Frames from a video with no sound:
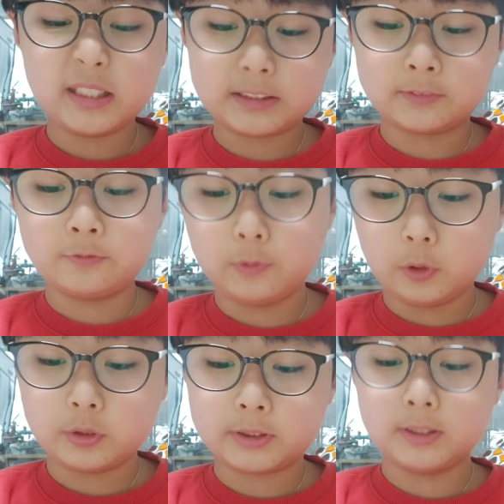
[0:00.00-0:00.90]

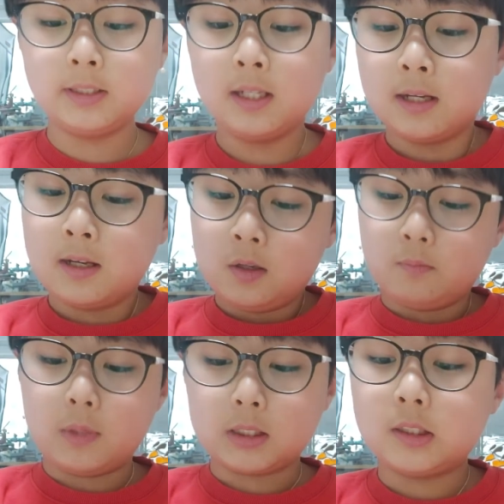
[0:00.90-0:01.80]
Explosion,
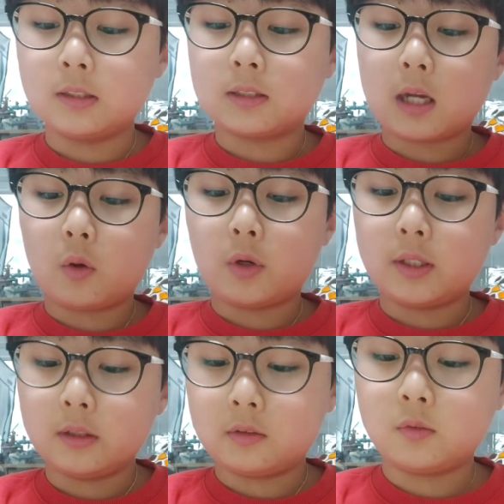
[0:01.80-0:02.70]
Matilda
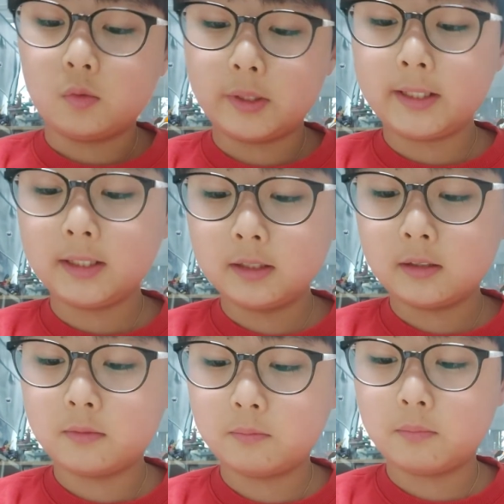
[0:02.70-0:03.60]
read
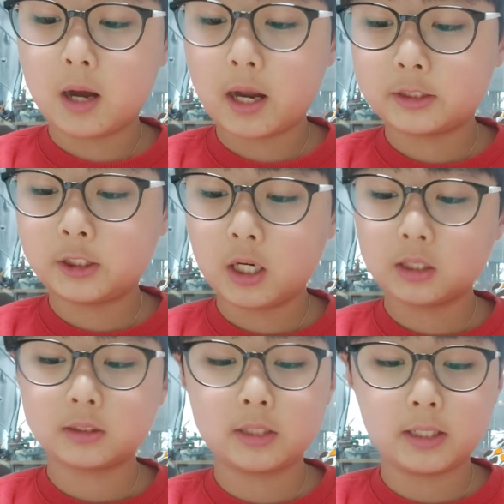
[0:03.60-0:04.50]
by
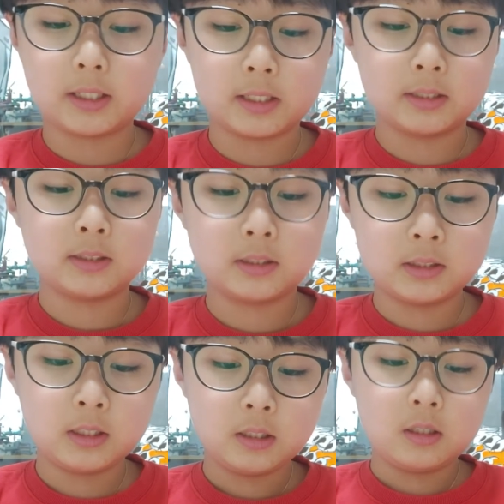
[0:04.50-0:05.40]
Charles Dickens.
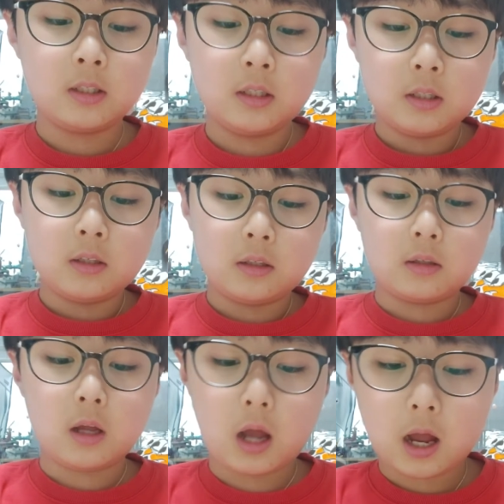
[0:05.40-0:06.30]

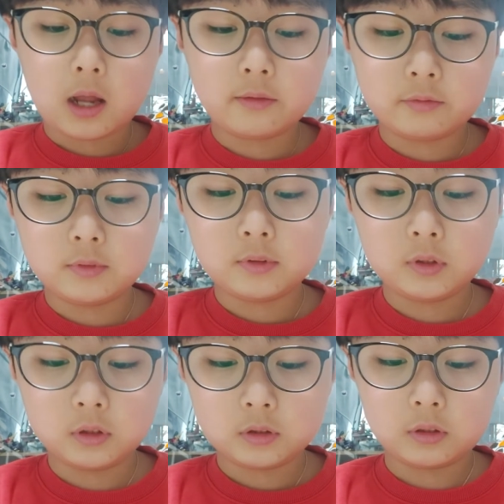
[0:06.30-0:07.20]
I
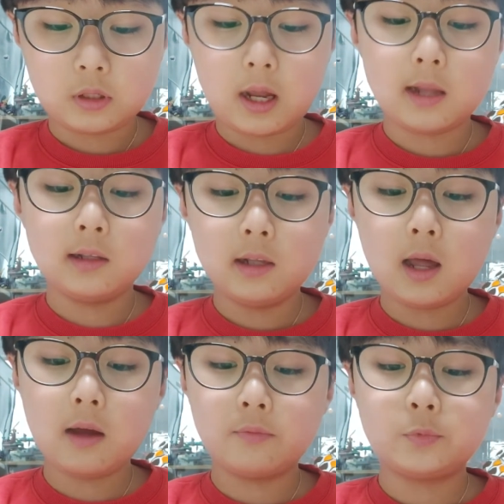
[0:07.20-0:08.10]

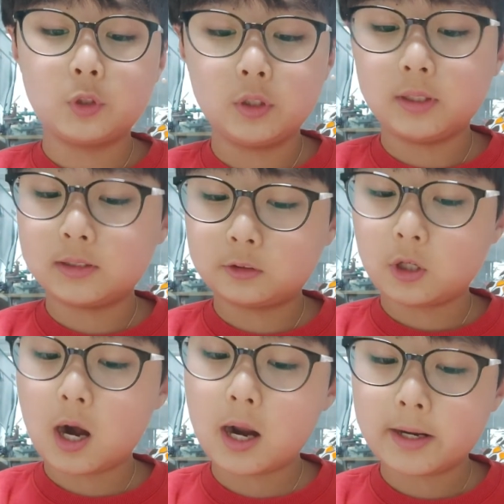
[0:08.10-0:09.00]
love to
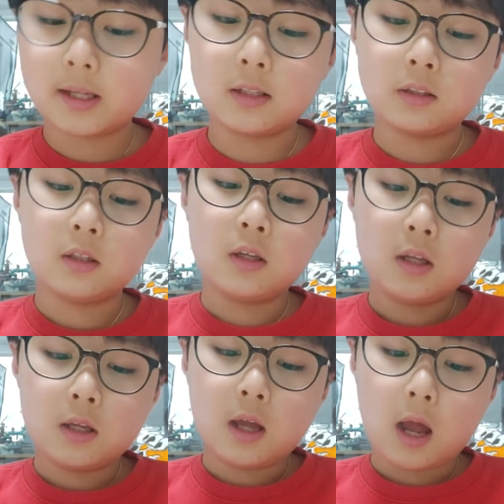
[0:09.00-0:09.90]
try it.
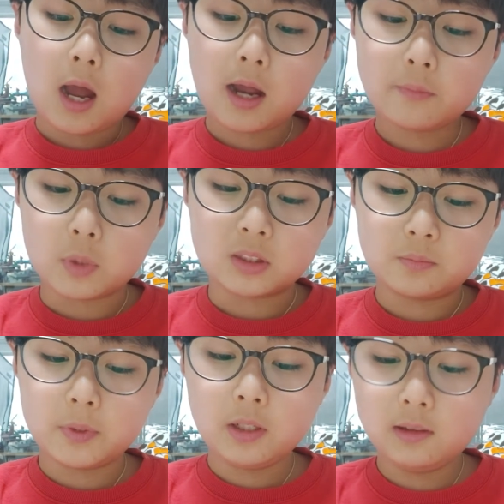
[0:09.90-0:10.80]
I
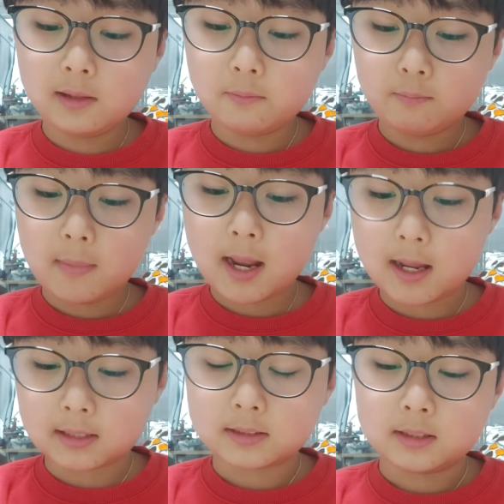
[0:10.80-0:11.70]
must be
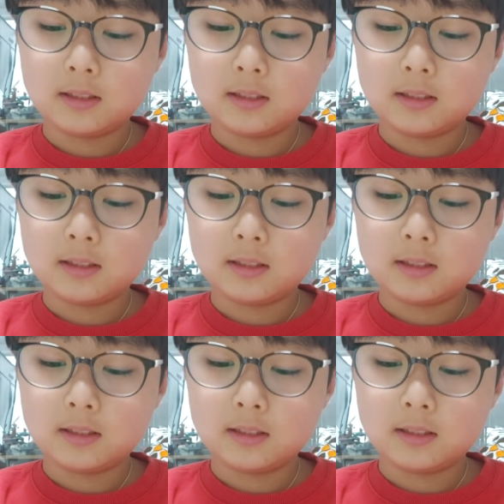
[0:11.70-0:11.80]
mad,